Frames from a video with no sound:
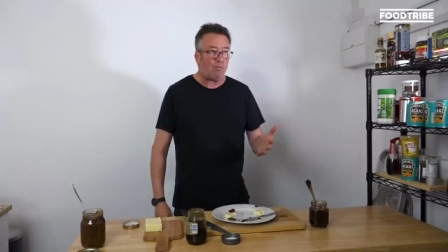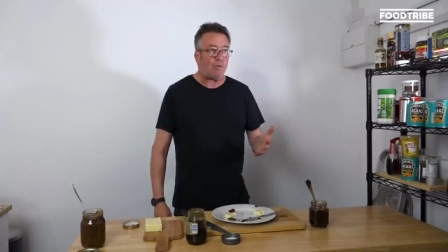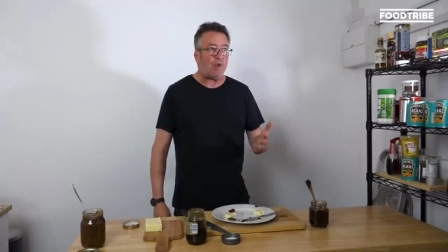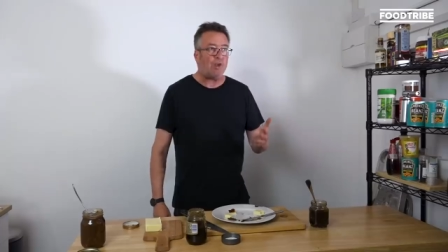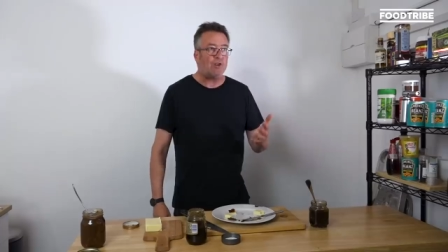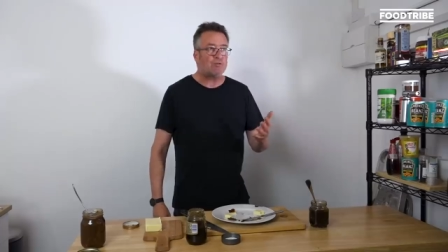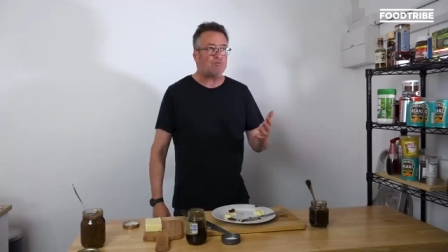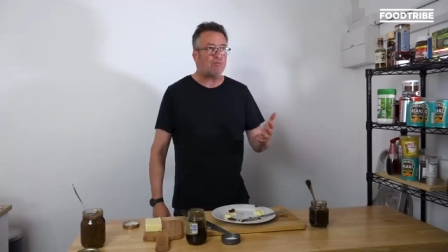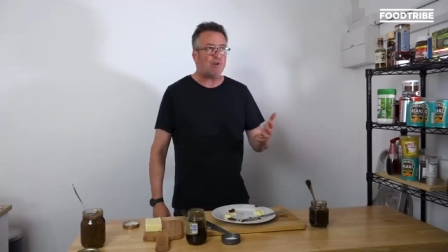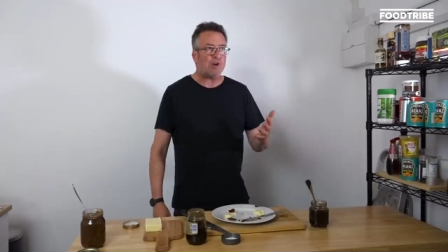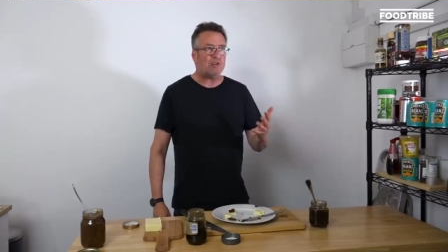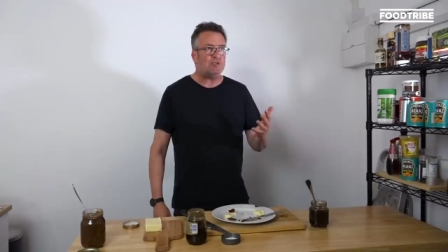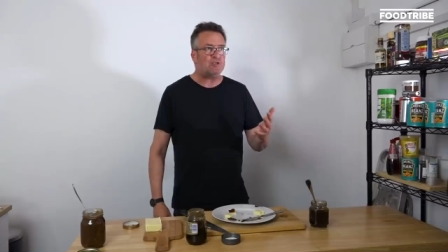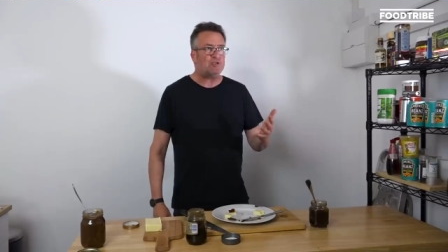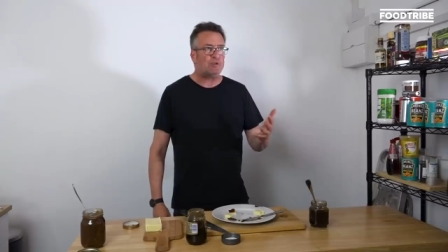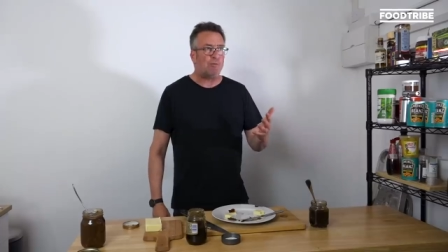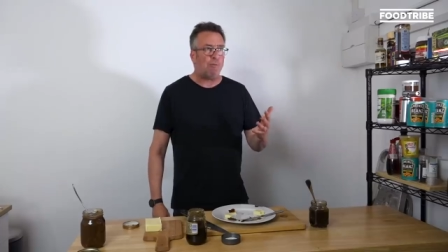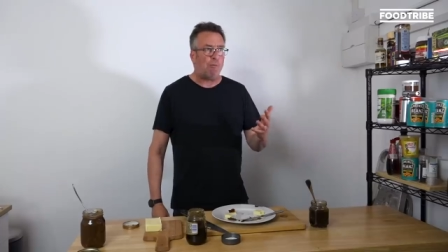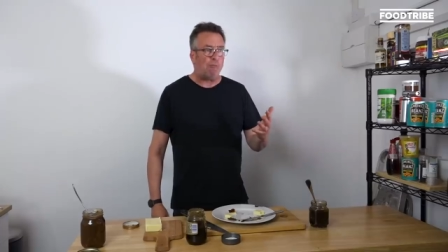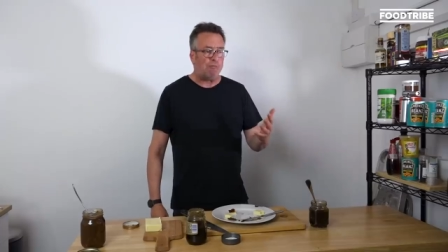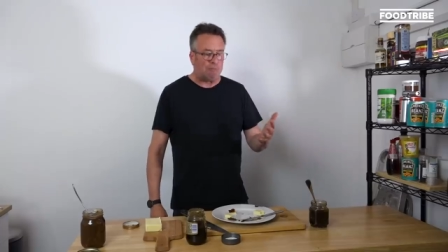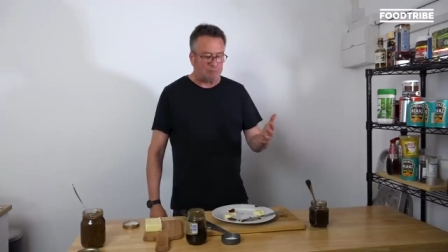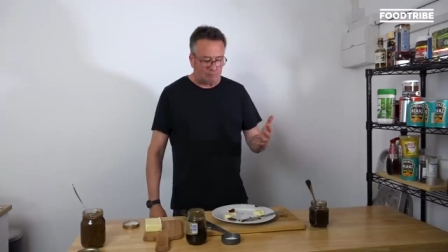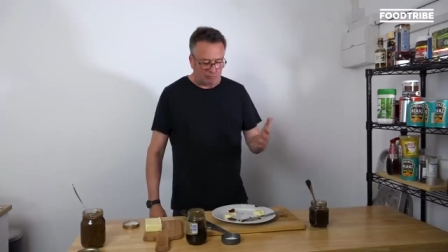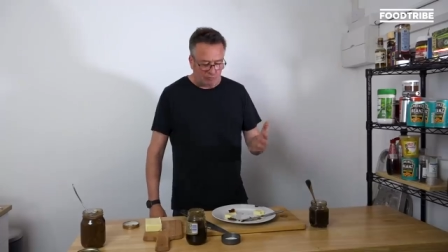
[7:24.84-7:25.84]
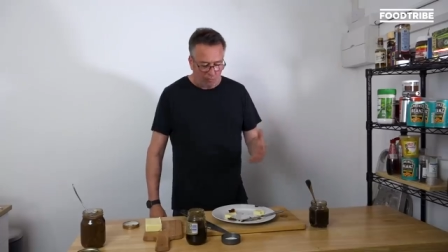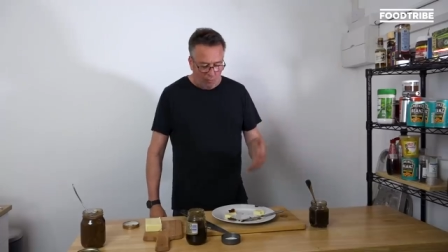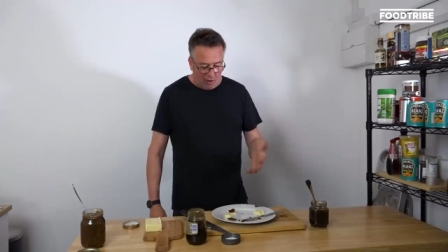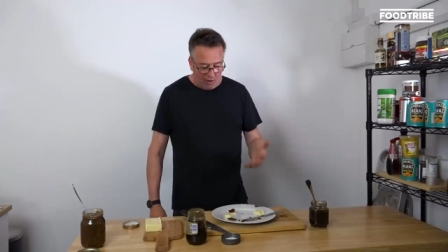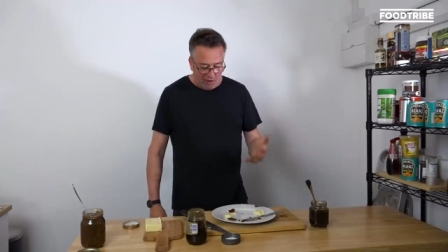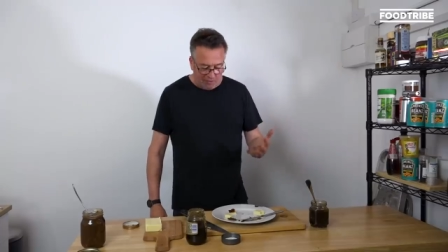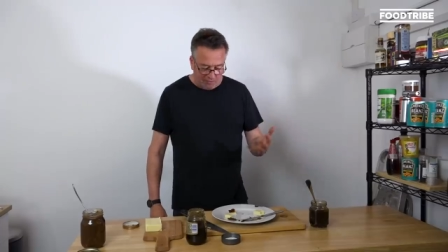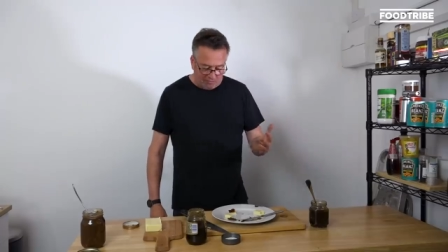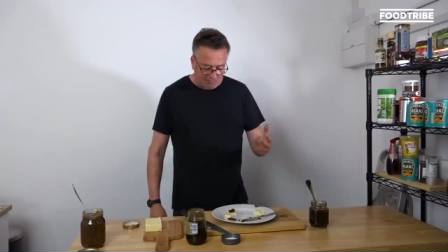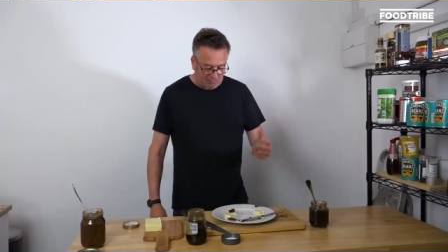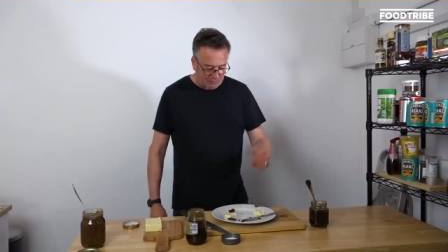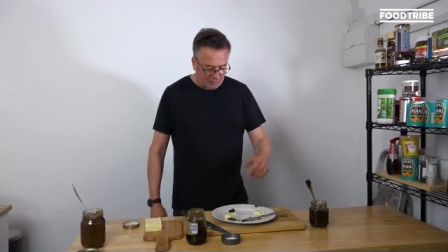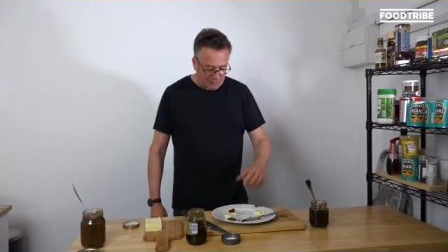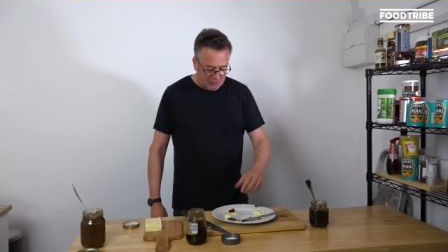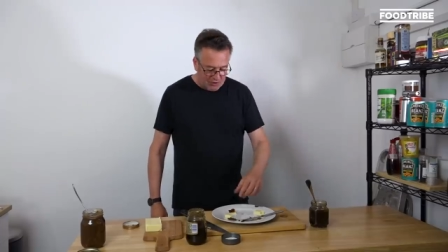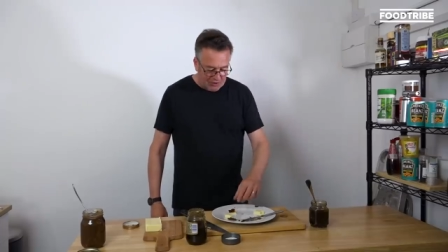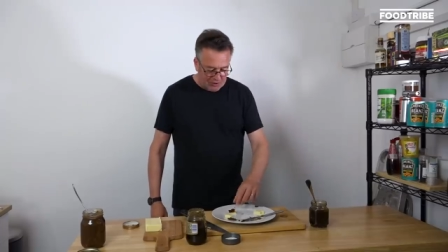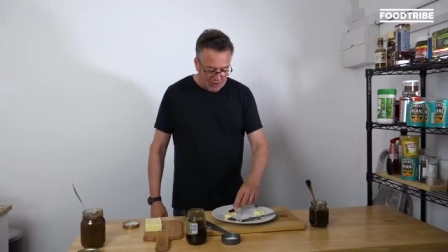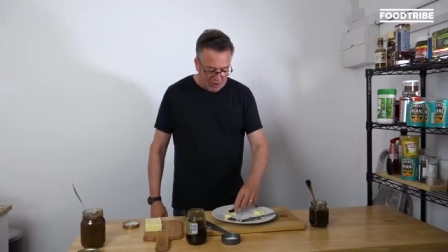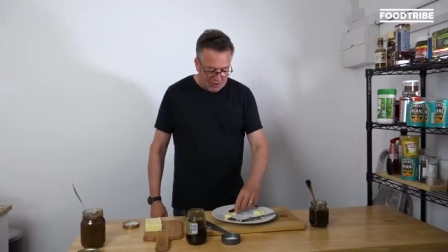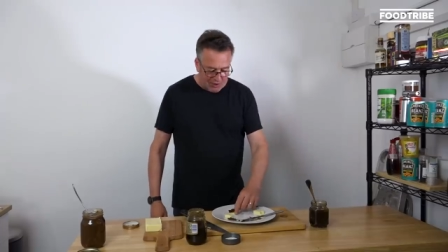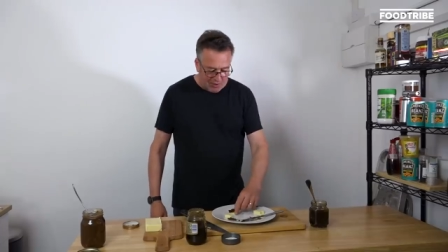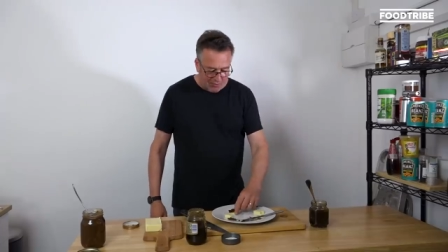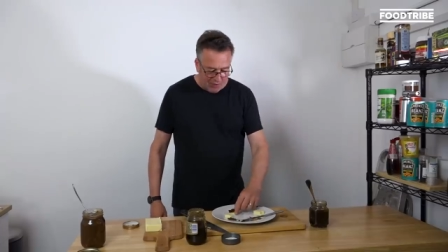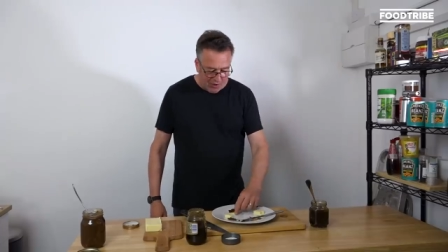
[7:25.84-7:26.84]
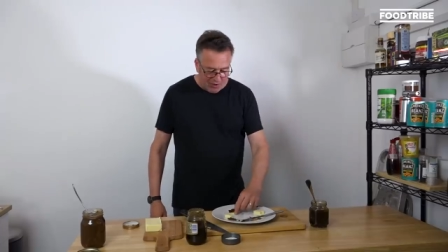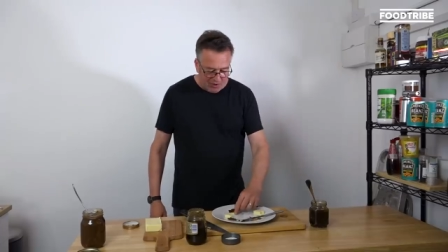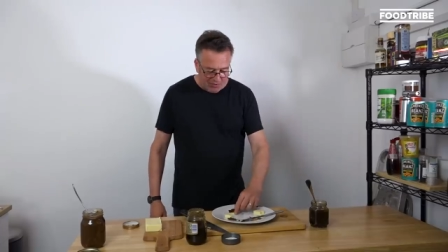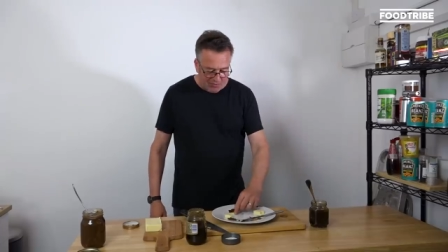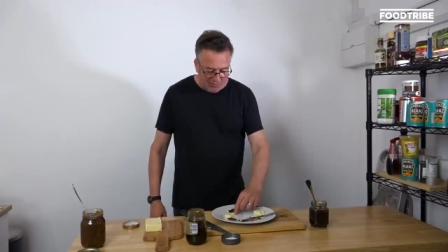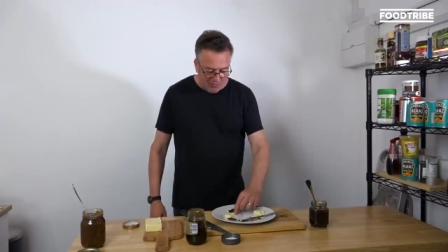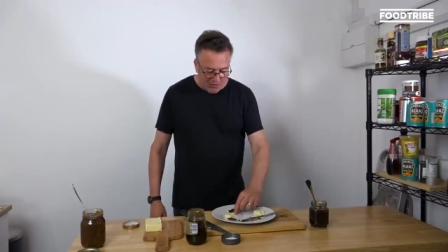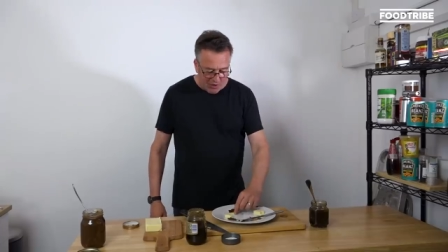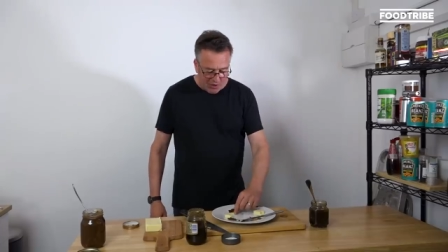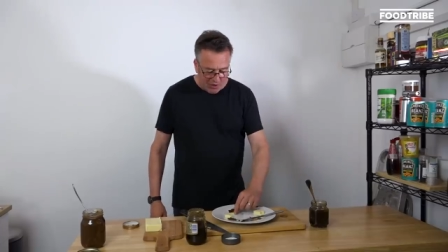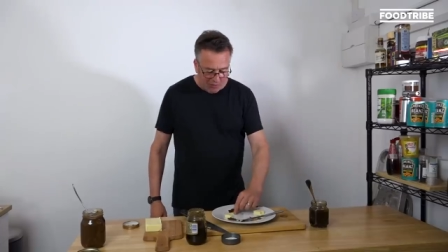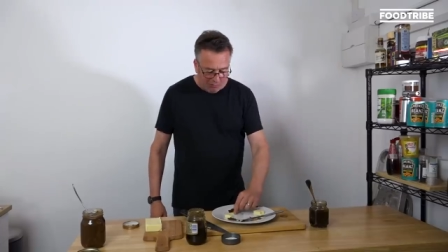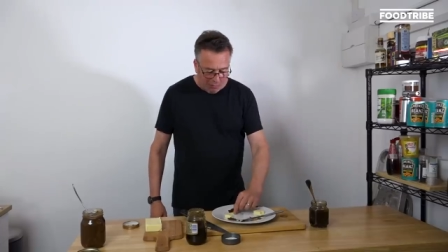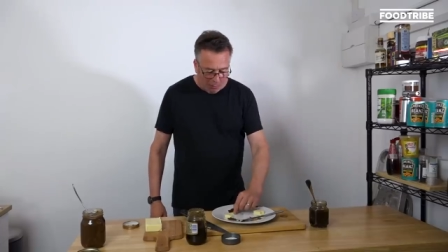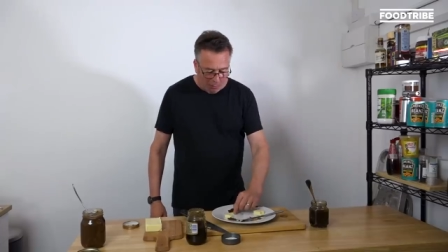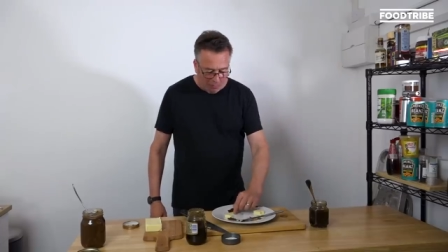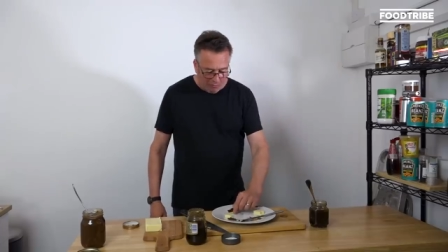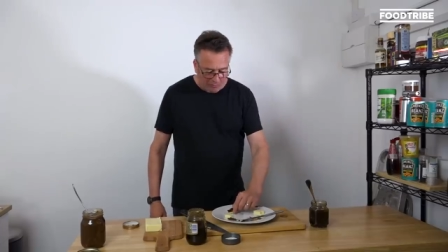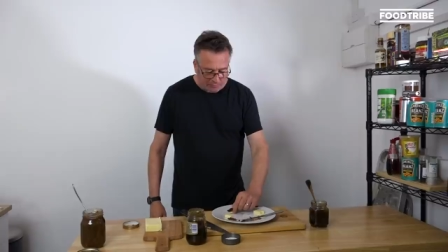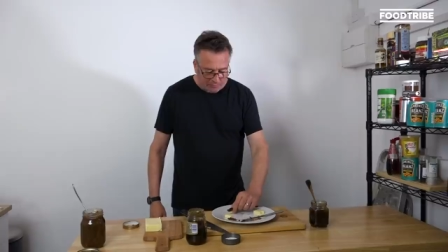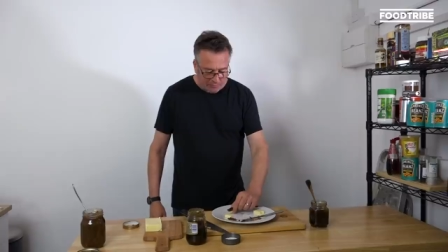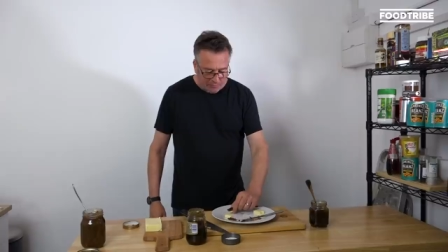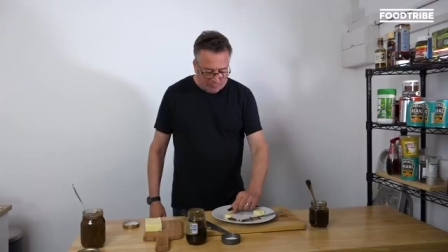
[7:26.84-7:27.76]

It's Branston. It just tastes like Branston, very good.